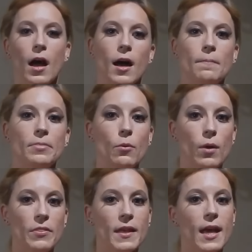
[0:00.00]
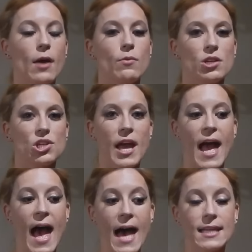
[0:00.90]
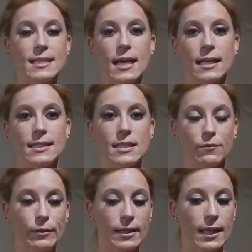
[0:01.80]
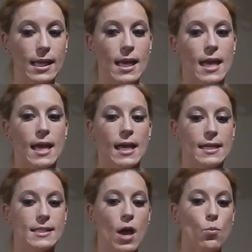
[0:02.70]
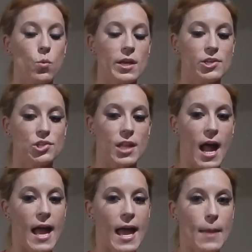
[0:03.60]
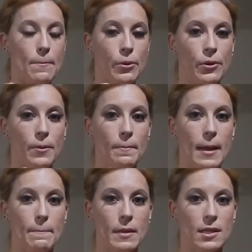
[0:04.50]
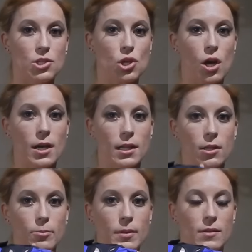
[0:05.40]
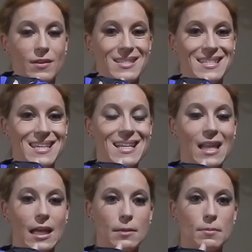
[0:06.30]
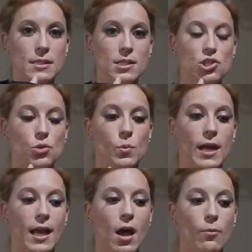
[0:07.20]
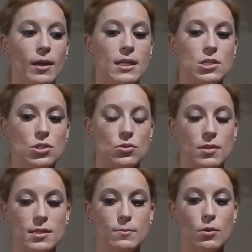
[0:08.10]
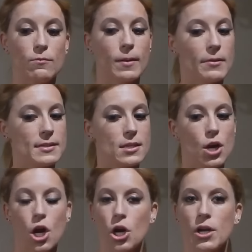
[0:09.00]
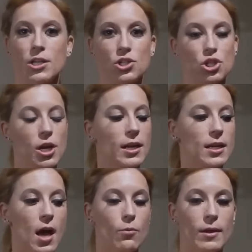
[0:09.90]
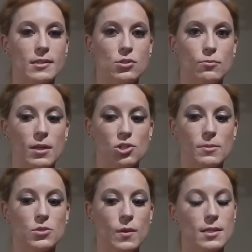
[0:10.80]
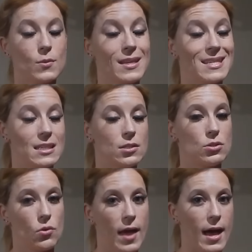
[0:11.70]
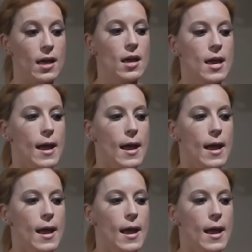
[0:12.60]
The one thing I wish I had done differently is I wish that I had put my bench on a little bit of a decline position when I got ready to do this move, but I was in a hurry and just trying to not rest too much in between, so I didn't do that.